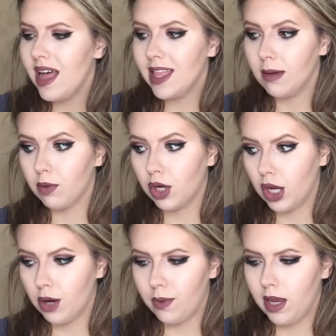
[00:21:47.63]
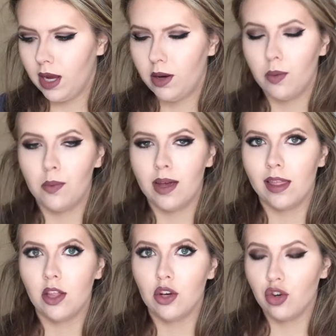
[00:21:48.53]
And then I'm going to go in with
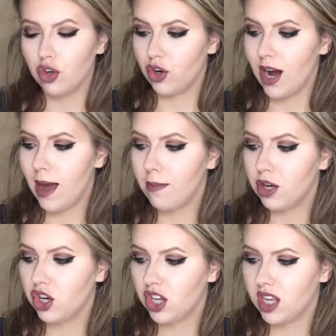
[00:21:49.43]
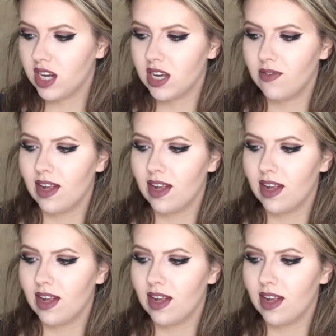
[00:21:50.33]
Trap just to give